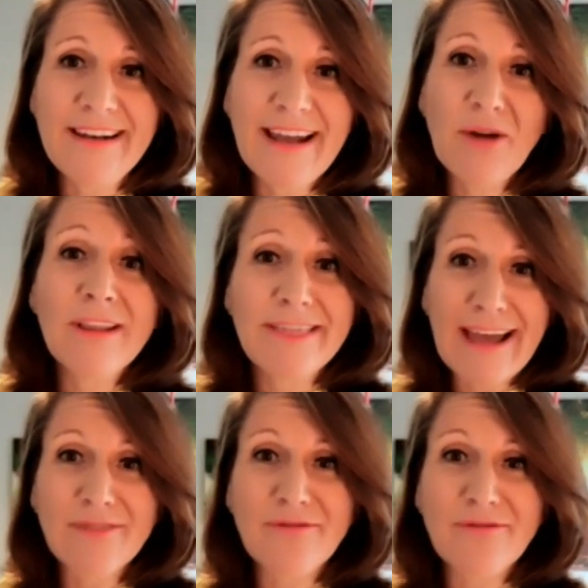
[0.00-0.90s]
Now,
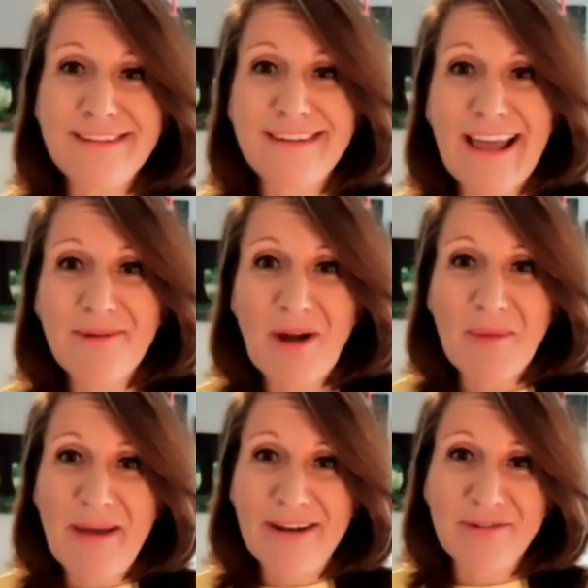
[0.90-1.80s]
thankfully, today I'm
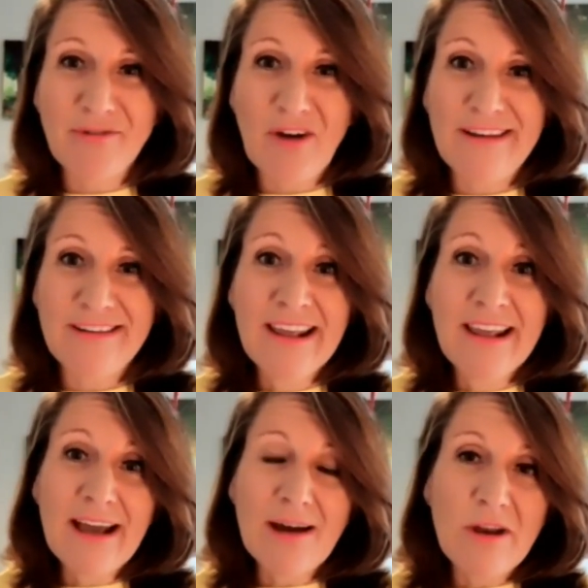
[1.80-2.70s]
not petrified,
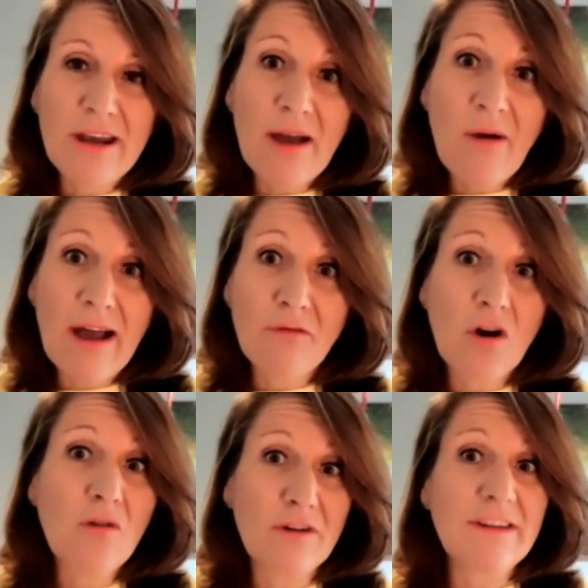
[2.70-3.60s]
and we now have
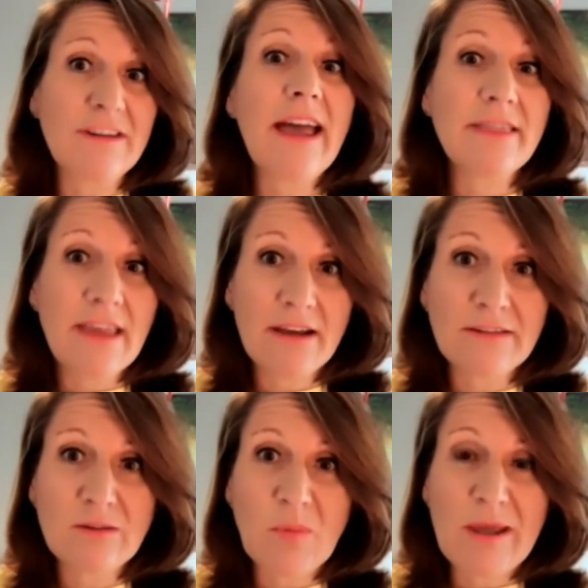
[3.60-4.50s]
over
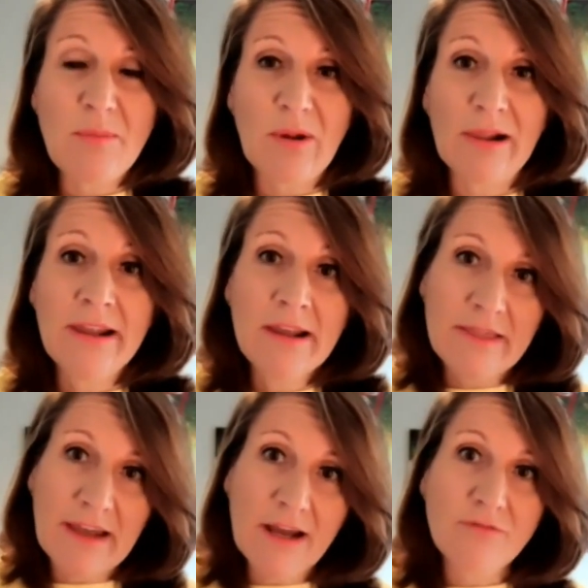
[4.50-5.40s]
10,000 people
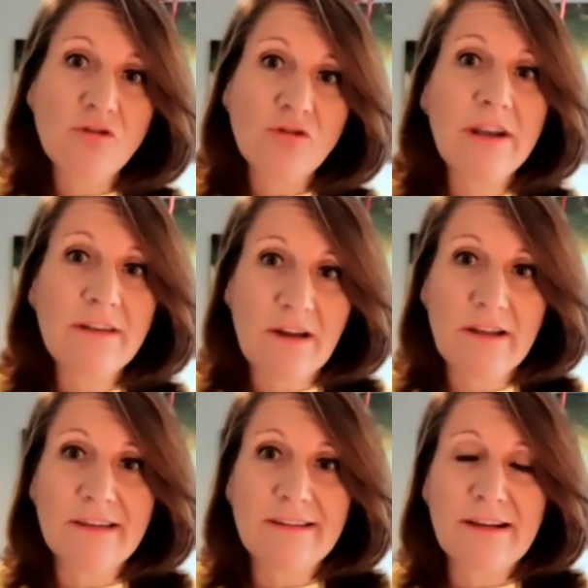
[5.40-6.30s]
that have joined
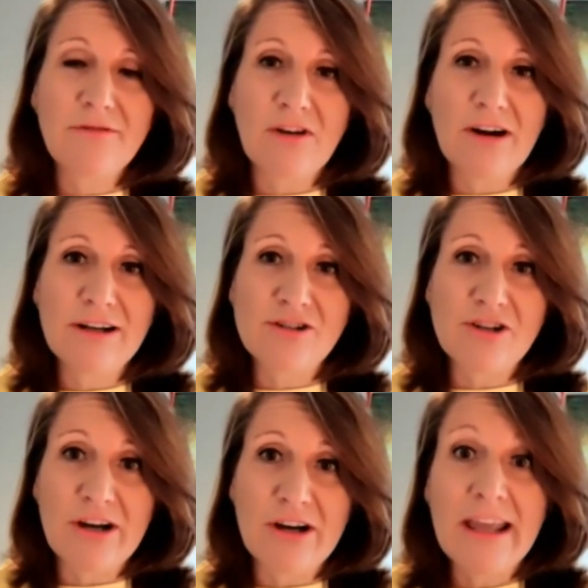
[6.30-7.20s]
on this Lift Ireland
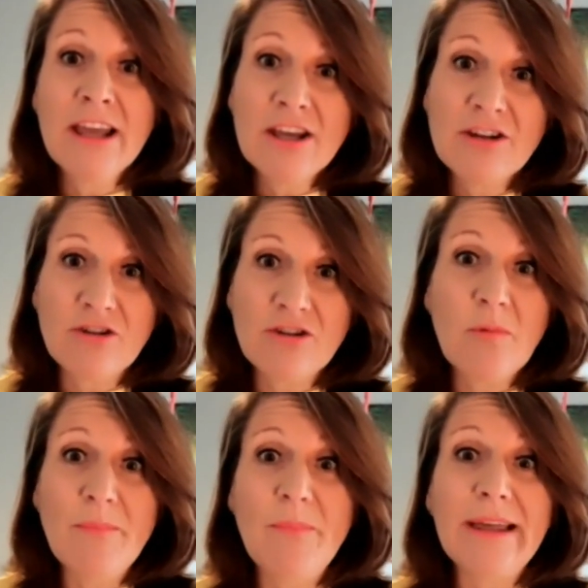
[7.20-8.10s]
journey
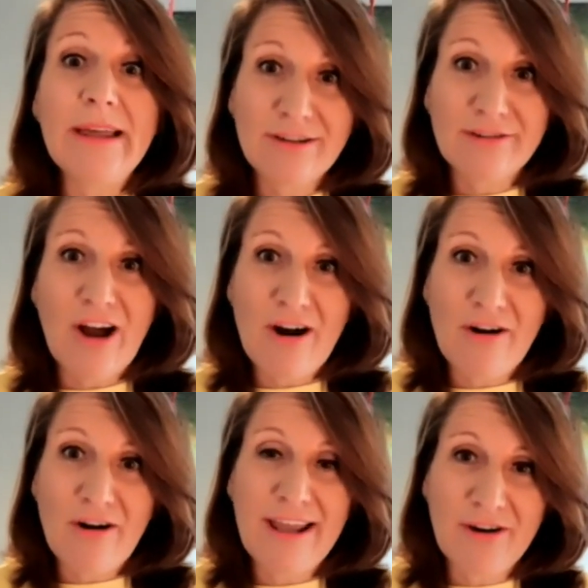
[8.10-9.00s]
to build
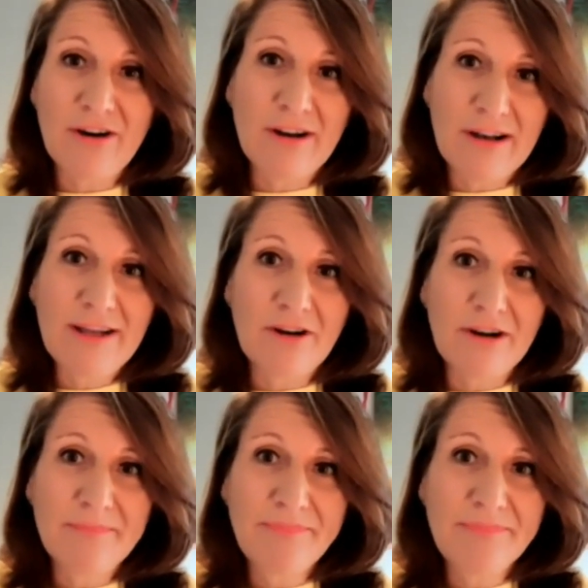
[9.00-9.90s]
our inner
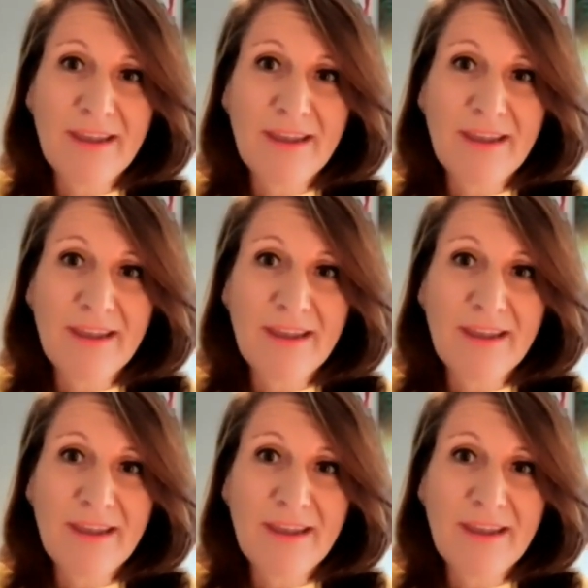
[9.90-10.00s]
leader.